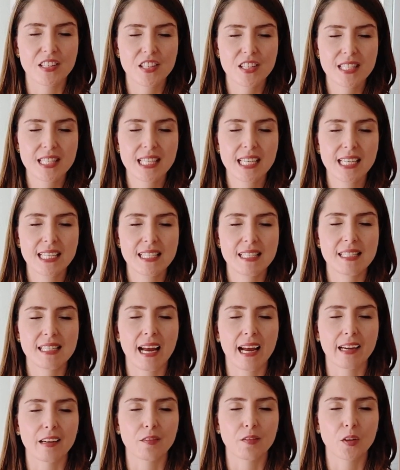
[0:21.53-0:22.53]
just like a
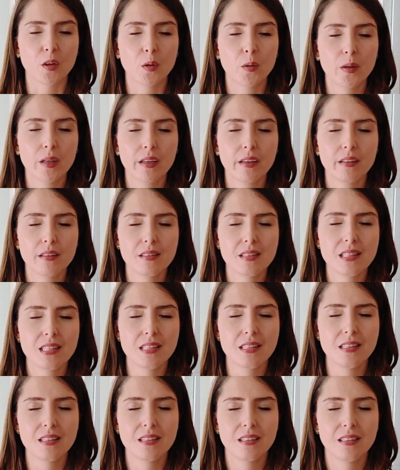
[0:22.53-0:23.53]
stack of coins.